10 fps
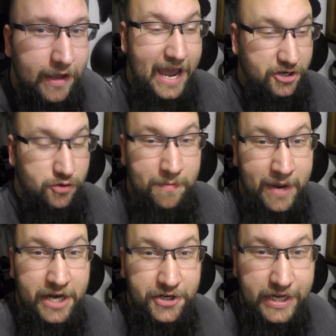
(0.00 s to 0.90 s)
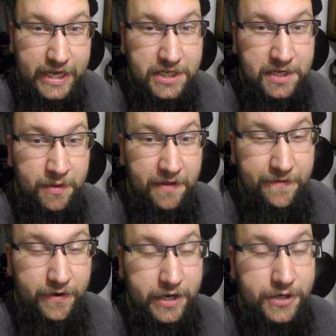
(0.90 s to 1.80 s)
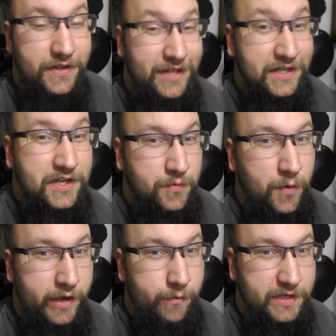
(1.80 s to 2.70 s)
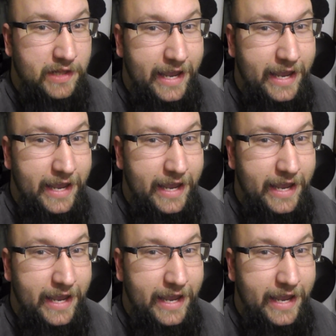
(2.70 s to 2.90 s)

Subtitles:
actually managed to get some of the footage, and this is what it was